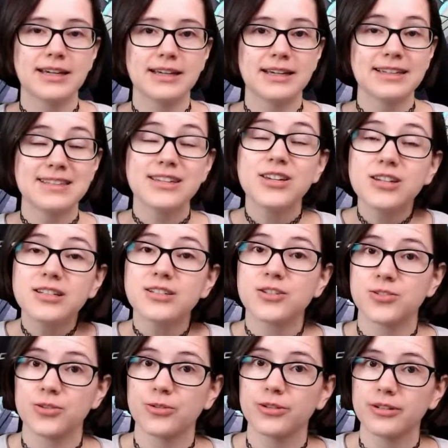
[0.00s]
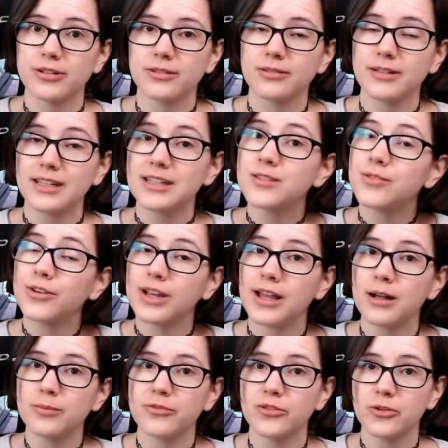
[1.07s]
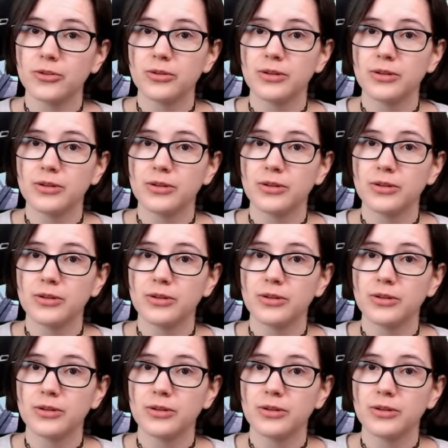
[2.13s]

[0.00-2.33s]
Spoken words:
It's a good tutorial. It is very helpful.